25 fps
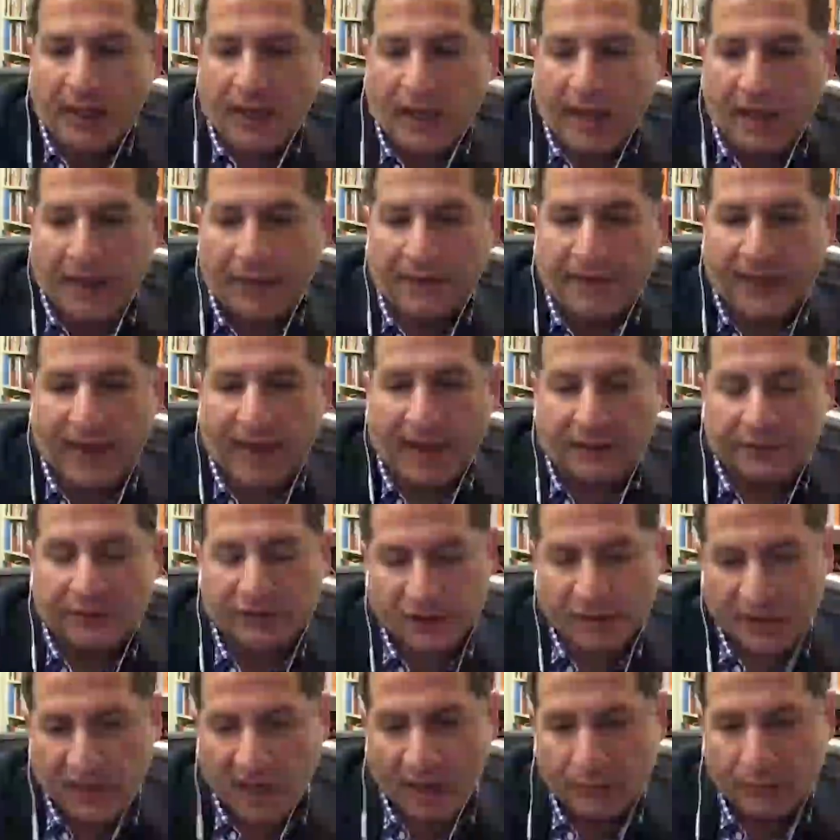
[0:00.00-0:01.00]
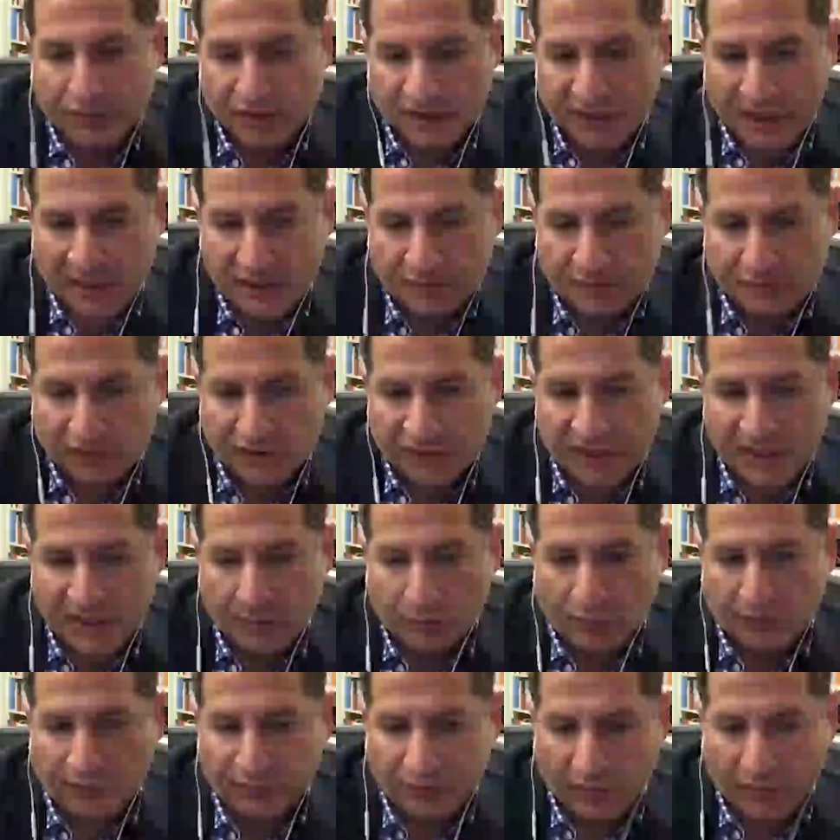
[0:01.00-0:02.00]
And that Saddam Hussein's regime
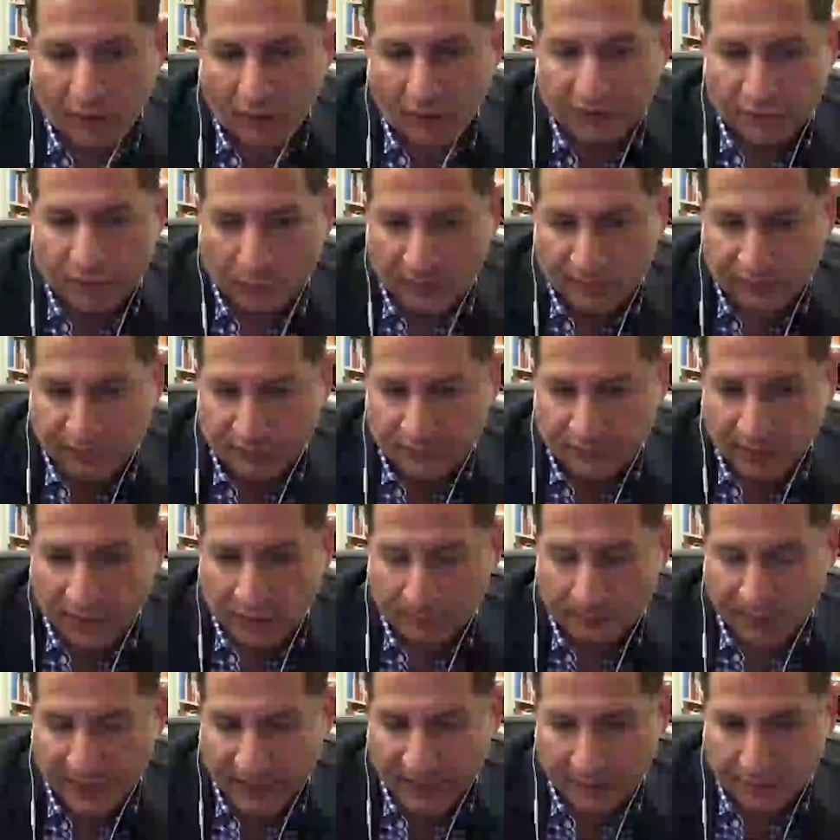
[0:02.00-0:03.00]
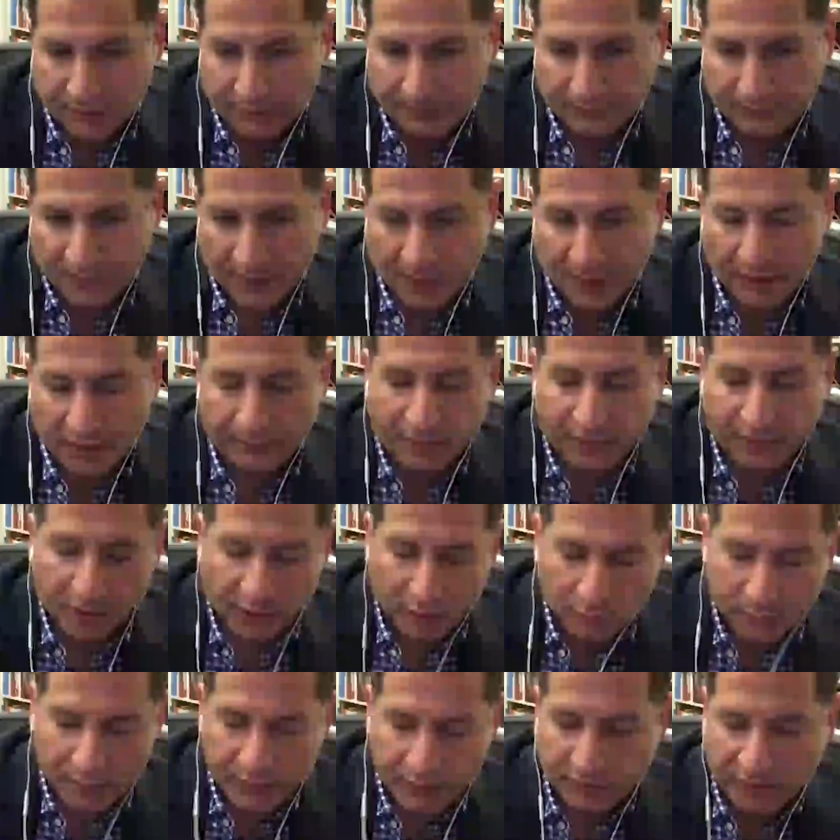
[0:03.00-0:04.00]
will fall at the whiff of gunpowder, and
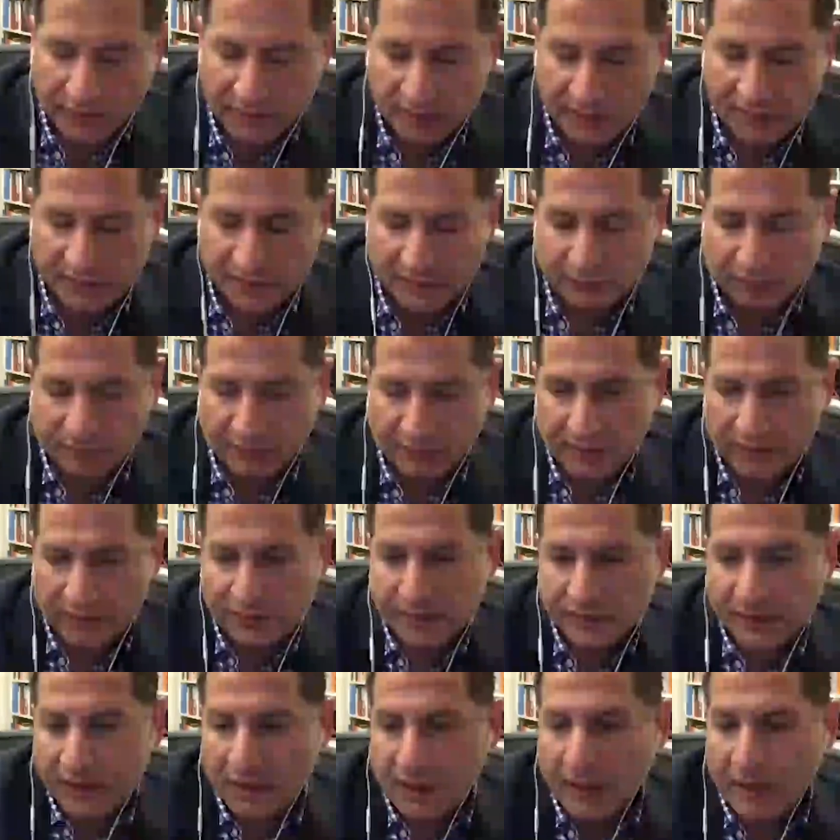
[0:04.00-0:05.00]
America will be greeted as liberators.